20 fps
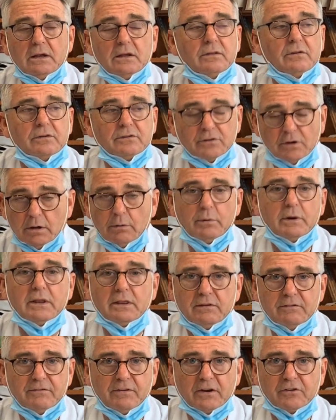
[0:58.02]
they're tolerating
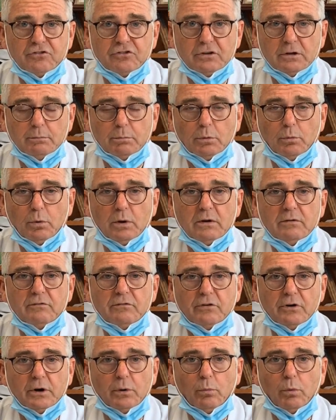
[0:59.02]
the infection, number one,
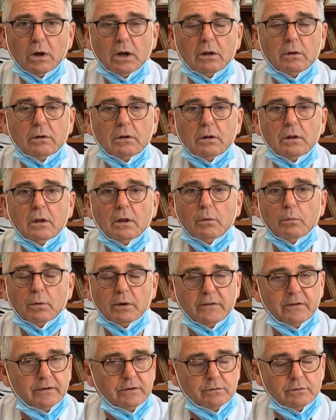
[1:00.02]
very well.
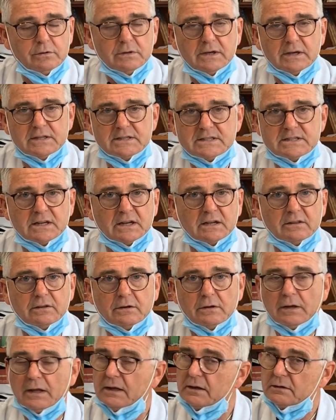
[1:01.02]
When they do get sick,
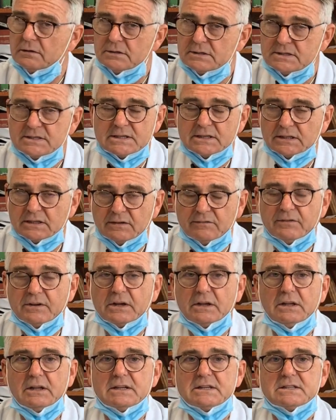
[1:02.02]
they're not
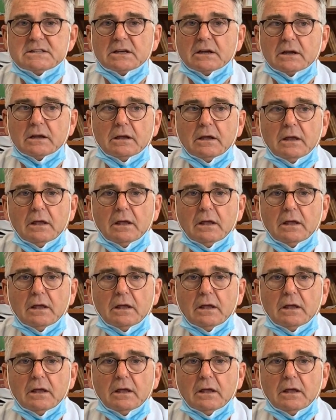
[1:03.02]
significantly sick.